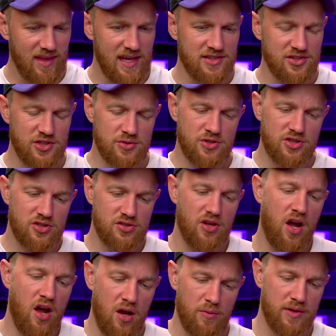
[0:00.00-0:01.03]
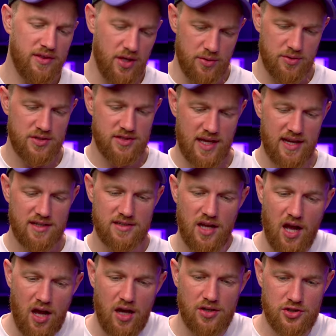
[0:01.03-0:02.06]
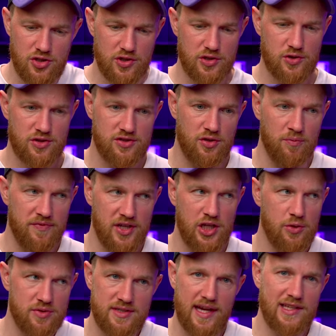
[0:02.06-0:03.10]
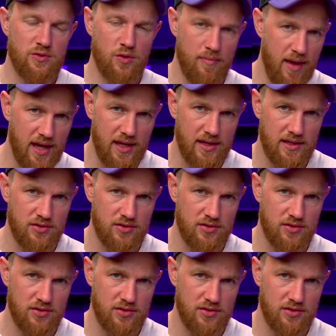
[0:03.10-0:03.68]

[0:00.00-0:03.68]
Is that you start with those things that are just something that you would say to a mate.